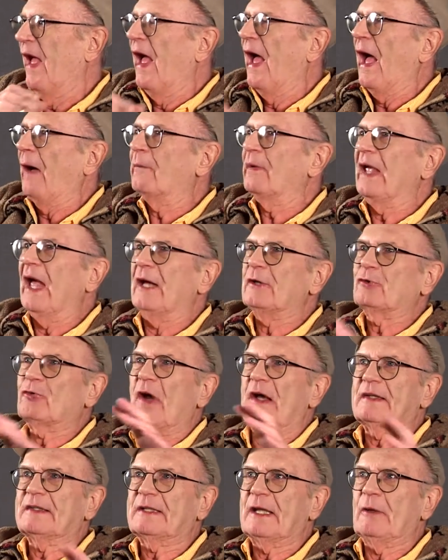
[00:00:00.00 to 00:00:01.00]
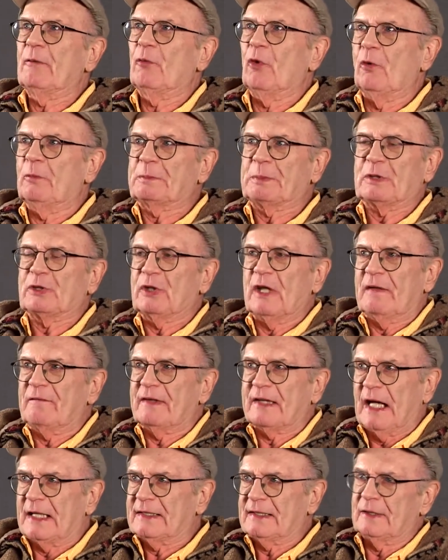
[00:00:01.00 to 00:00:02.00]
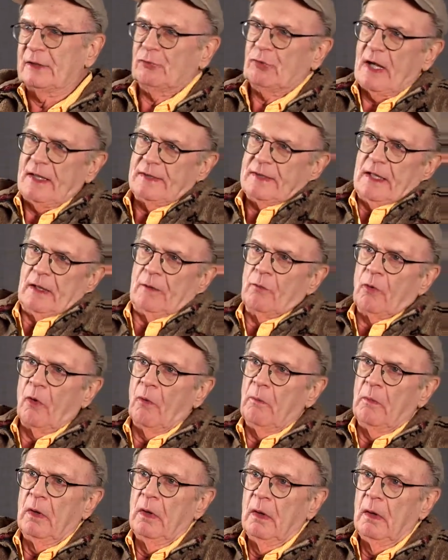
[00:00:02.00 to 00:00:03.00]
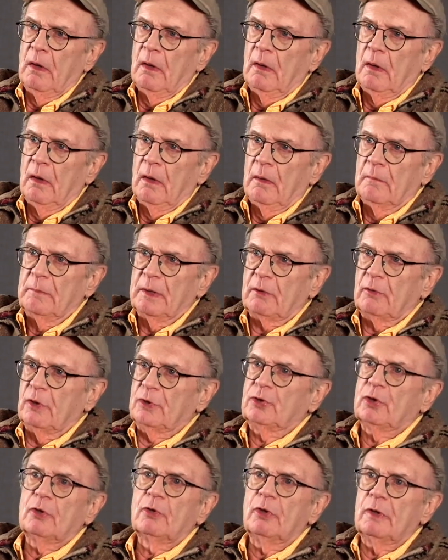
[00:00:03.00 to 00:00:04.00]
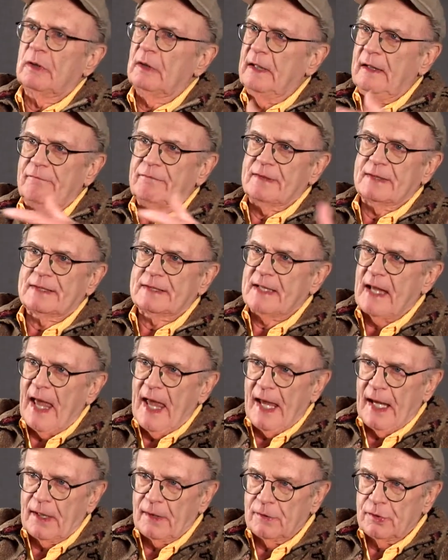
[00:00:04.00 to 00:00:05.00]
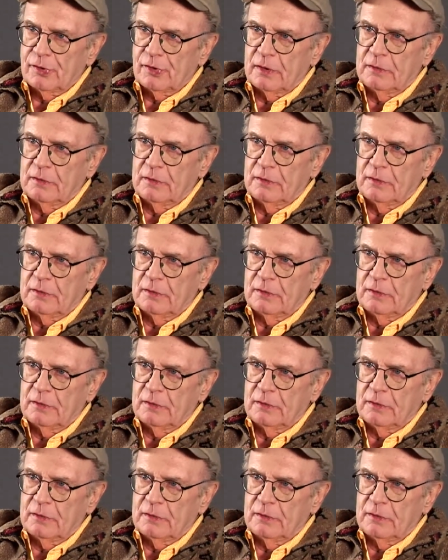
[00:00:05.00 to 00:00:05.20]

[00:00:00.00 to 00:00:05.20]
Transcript: And we had dressing rooms, but you never got to the dressing room because you couldn't leave the stage.